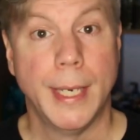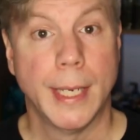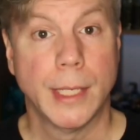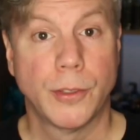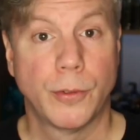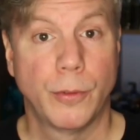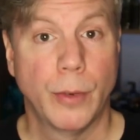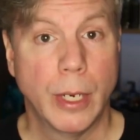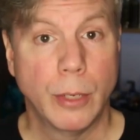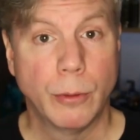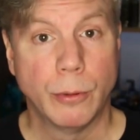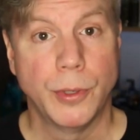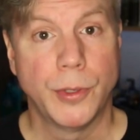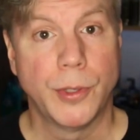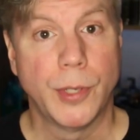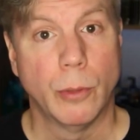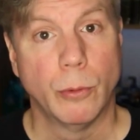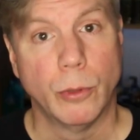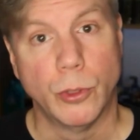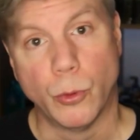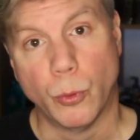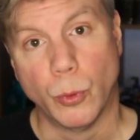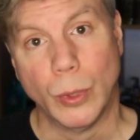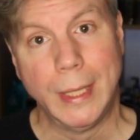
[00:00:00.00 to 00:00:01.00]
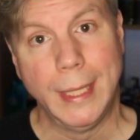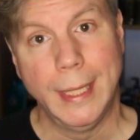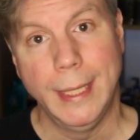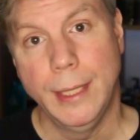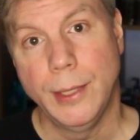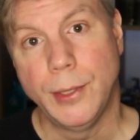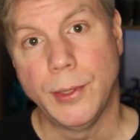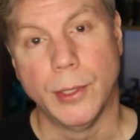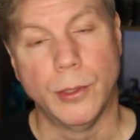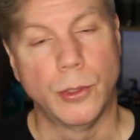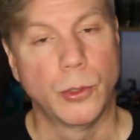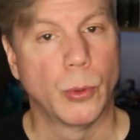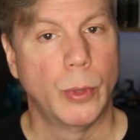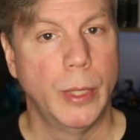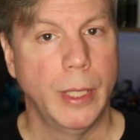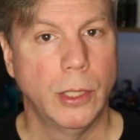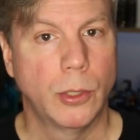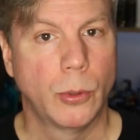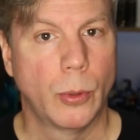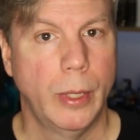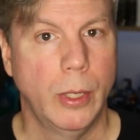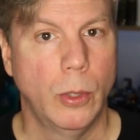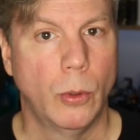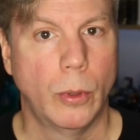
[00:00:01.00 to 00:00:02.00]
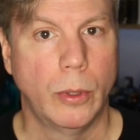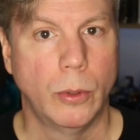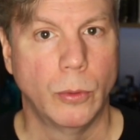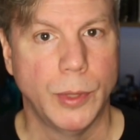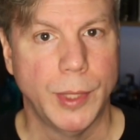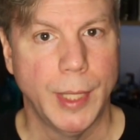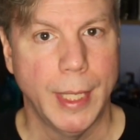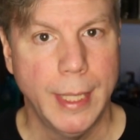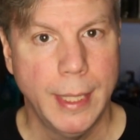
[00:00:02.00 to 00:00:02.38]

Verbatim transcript: next fragrance that was released as 2021 was